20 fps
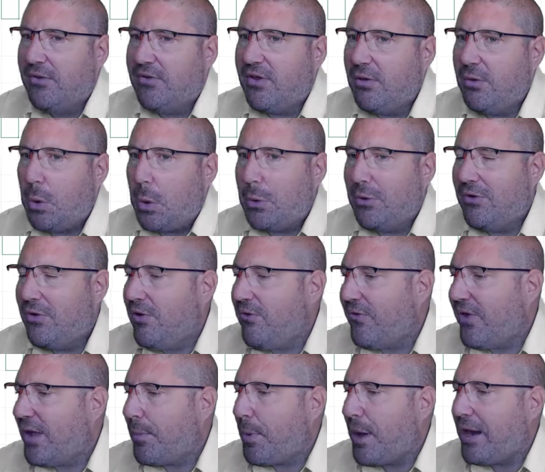So
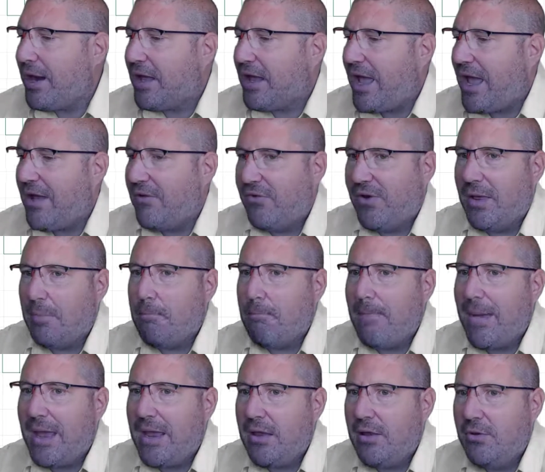do think about it carefully.
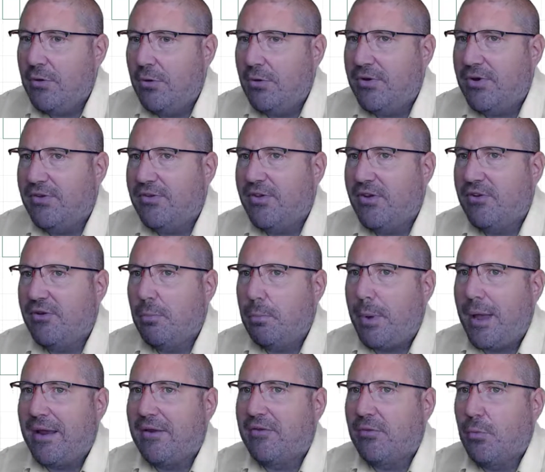Make your
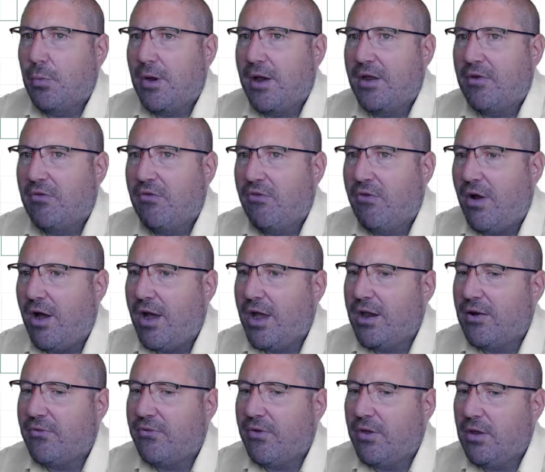decision based on what is
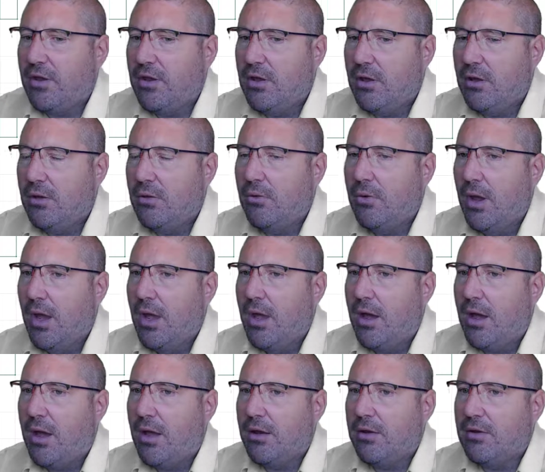right for you
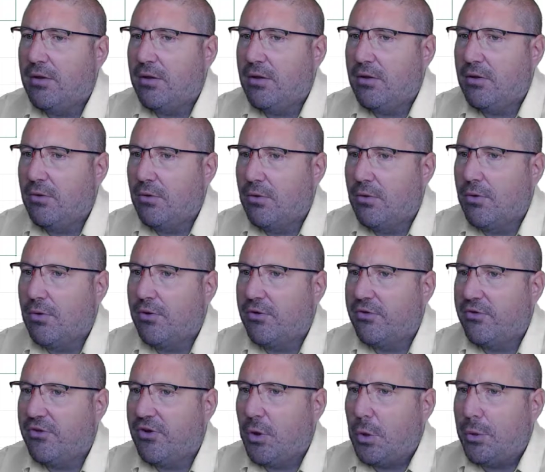and
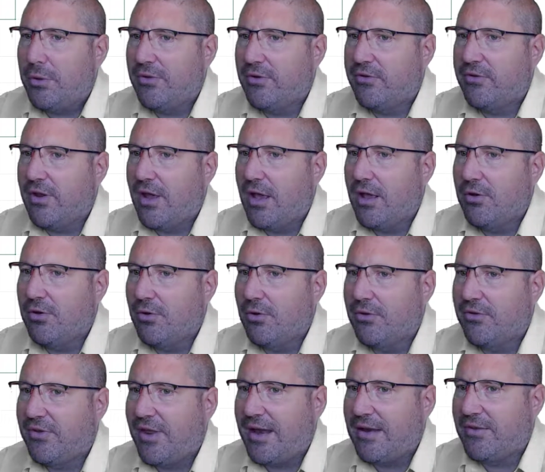your students and
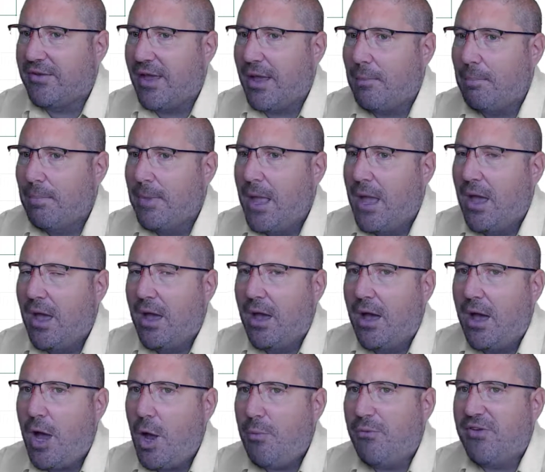your centre.
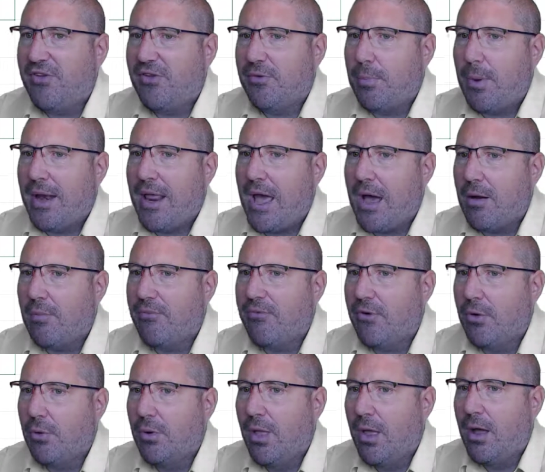Hope this has been
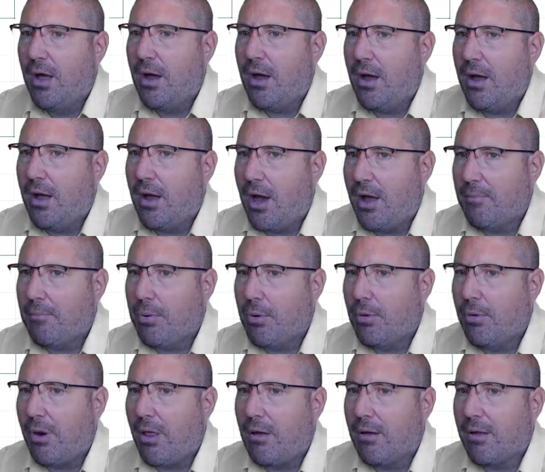helpful. I'm
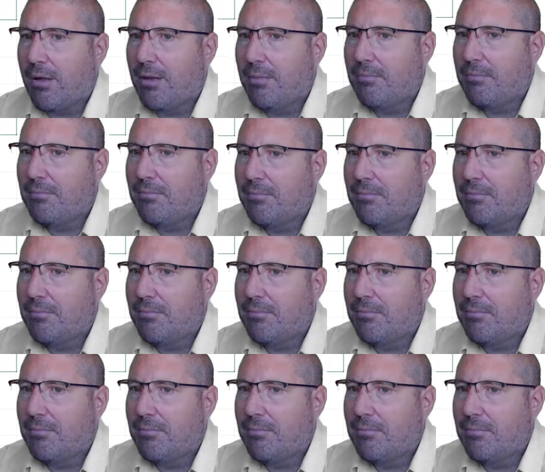Paul Long.